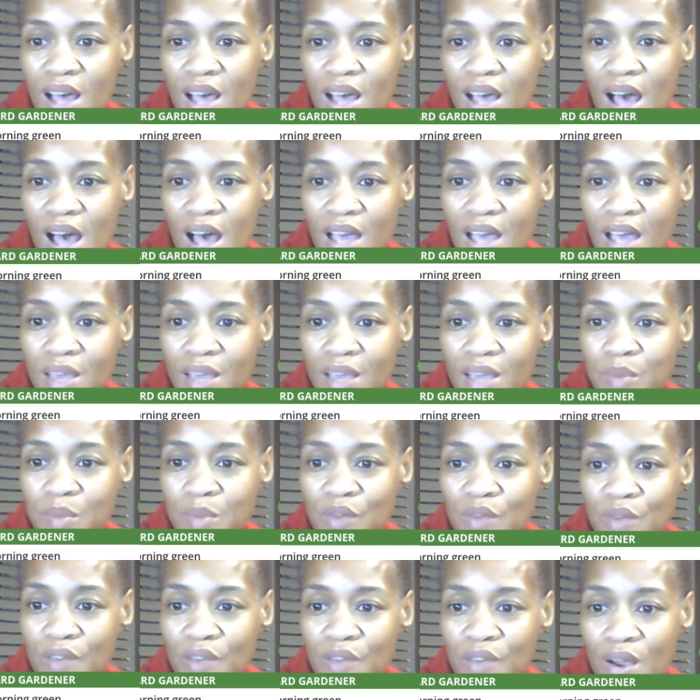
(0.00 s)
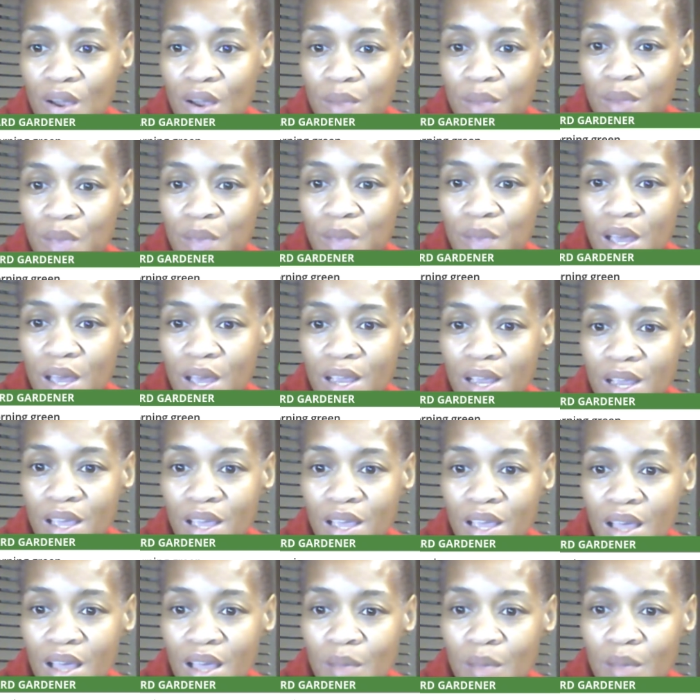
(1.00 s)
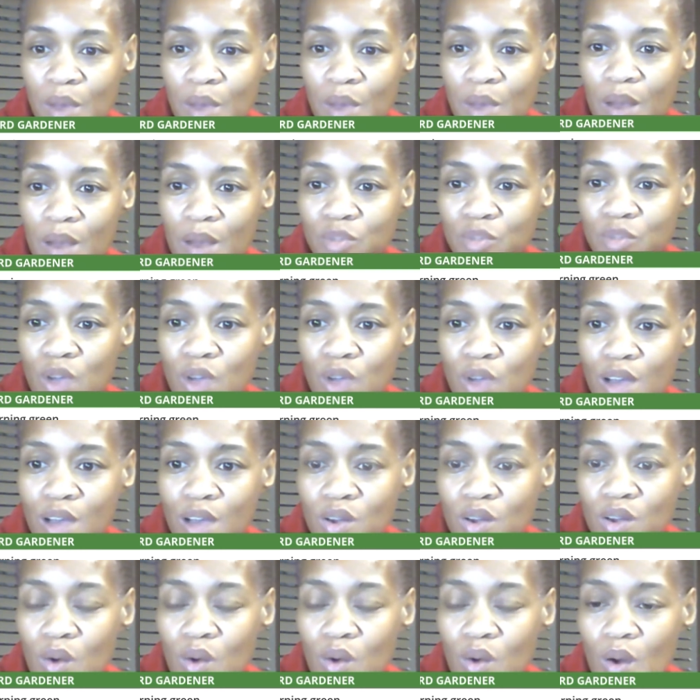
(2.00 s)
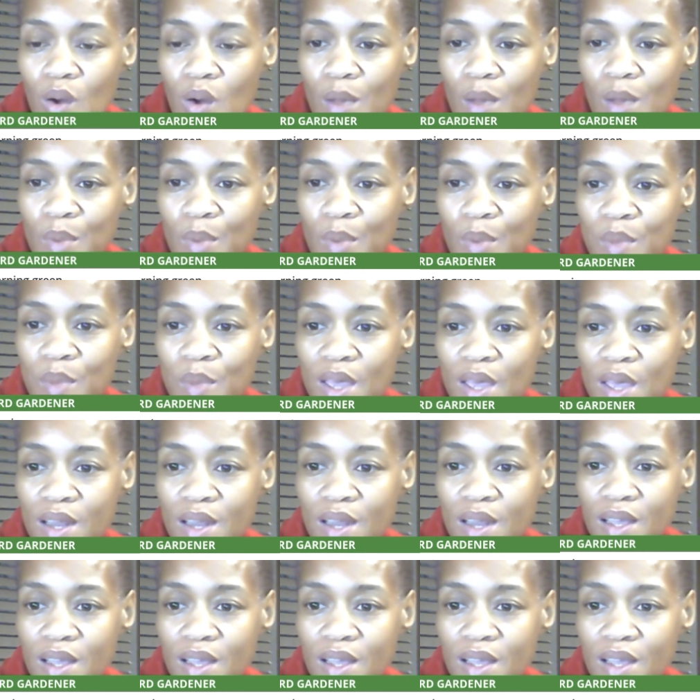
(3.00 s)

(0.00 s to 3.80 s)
I can be very petty, but I'm trying to grow up a bit.